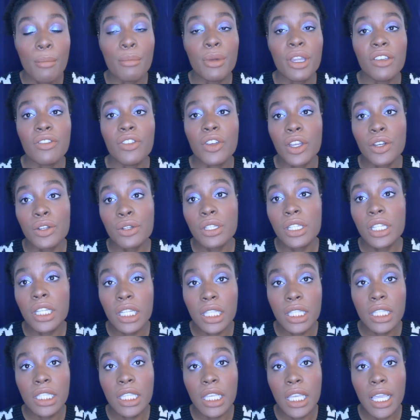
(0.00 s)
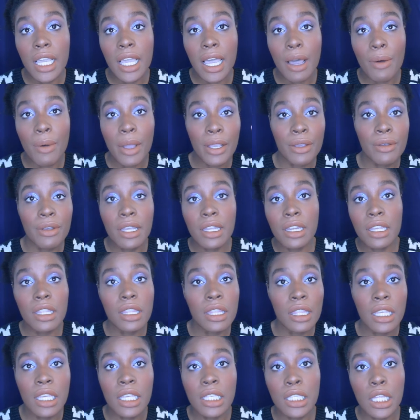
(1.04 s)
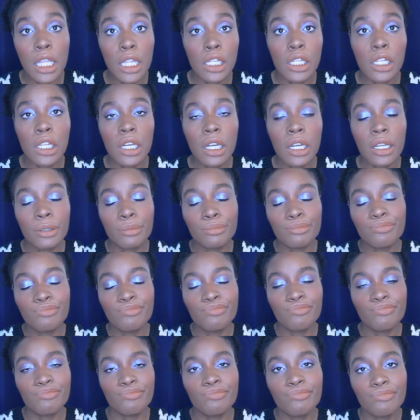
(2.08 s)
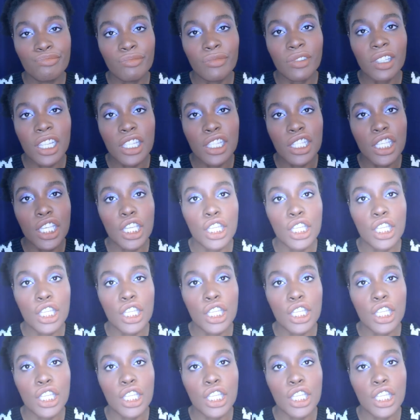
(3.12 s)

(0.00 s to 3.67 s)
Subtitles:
But if you're interested in seeing how I created this look, let's